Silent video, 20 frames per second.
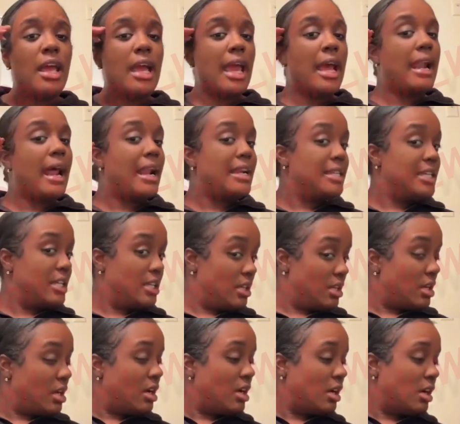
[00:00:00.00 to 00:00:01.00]
and I
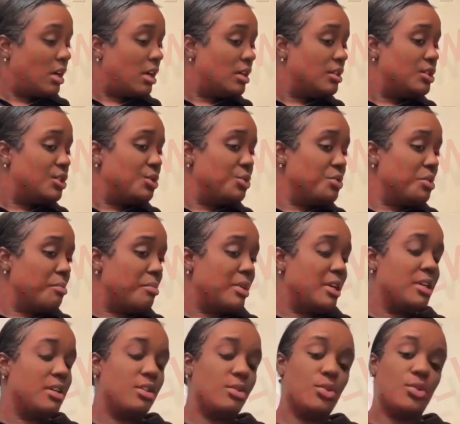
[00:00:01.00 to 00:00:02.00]
didn't do the
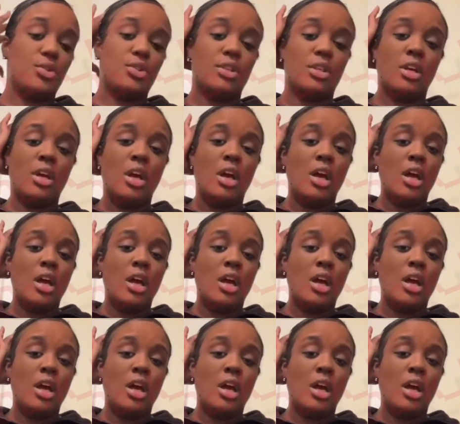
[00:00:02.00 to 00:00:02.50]
bundles.